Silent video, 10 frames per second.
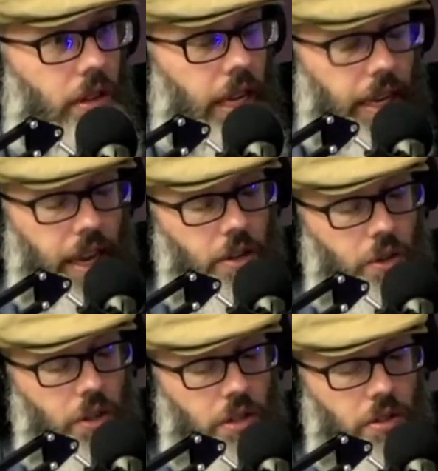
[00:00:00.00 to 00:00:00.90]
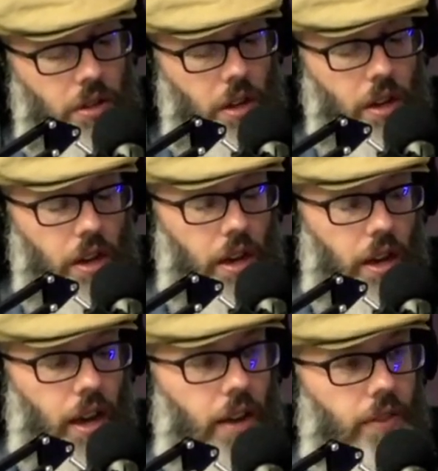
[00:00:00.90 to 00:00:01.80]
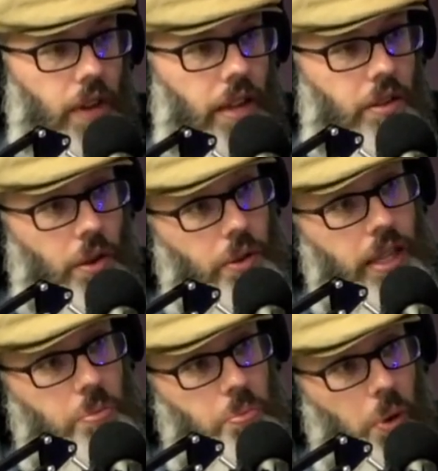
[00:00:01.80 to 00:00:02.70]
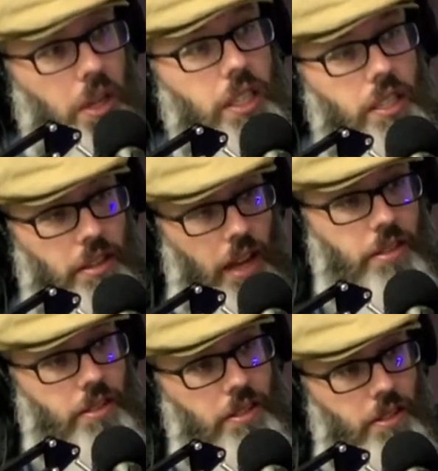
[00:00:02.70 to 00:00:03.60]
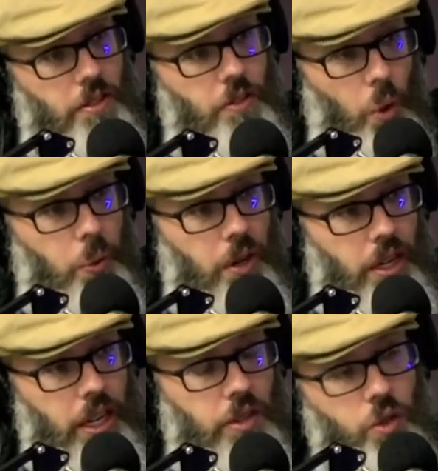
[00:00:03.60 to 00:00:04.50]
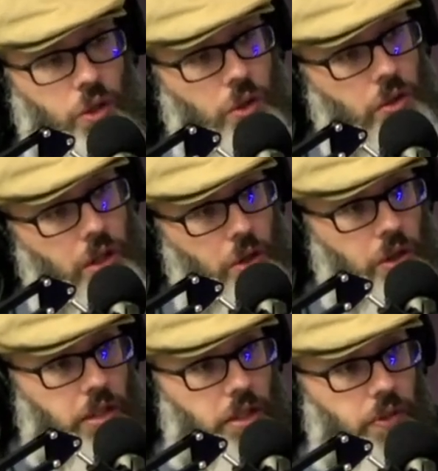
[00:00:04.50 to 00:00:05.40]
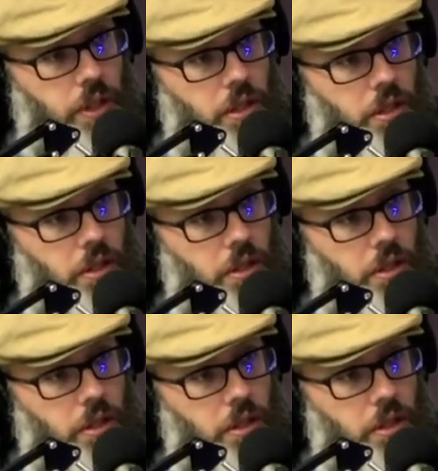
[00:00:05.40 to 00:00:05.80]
He can't do this. Um, and so this pushes us forward into the New Testament. Right.